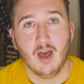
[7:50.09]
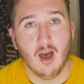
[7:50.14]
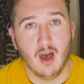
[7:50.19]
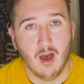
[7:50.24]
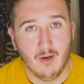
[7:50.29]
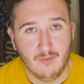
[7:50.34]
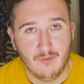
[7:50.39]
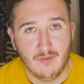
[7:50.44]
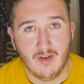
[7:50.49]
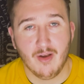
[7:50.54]

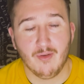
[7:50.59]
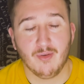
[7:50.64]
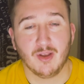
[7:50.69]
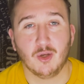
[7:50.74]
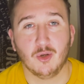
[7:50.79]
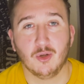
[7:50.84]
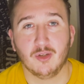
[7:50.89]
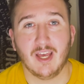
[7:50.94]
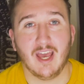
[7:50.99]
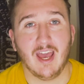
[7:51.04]
A very
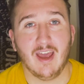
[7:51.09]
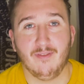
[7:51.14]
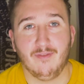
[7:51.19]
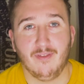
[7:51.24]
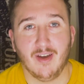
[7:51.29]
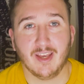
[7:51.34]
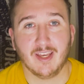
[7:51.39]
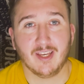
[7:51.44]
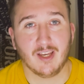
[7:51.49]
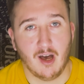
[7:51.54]
good
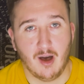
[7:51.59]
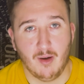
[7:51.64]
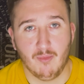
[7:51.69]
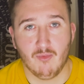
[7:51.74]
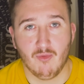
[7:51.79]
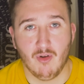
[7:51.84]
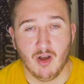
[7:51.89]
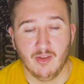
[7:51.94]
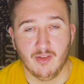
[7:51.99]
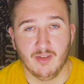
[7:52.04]
FA Cup
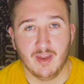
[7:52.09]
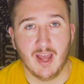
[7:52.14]
run.